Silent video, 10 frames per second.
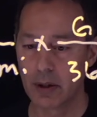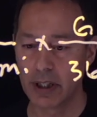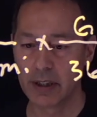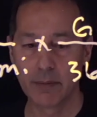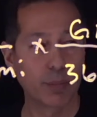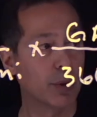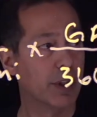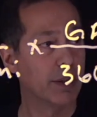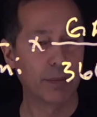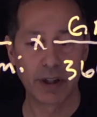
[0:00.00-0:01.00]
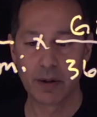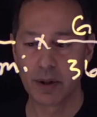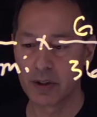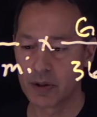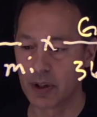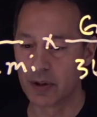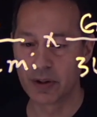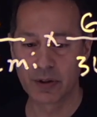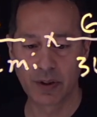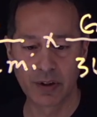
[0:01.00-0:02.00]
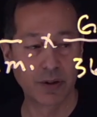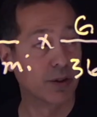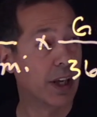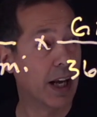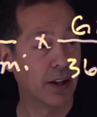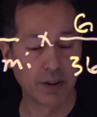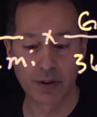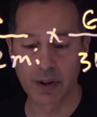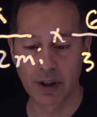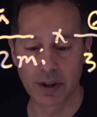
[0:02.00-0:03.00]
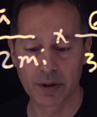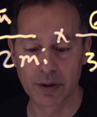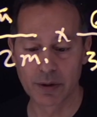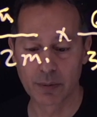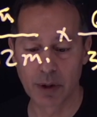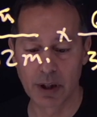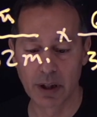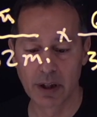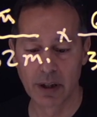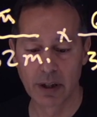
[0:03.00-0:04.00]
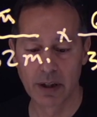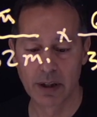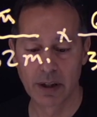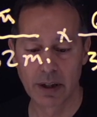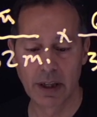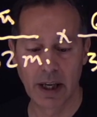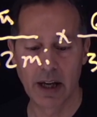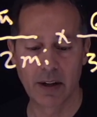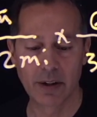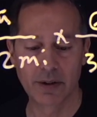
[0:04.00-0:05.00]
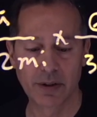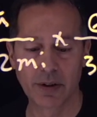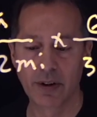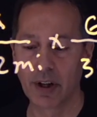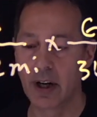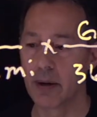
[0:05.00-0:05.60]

didn't put in my units here. This is gallons here. This would be gallons there.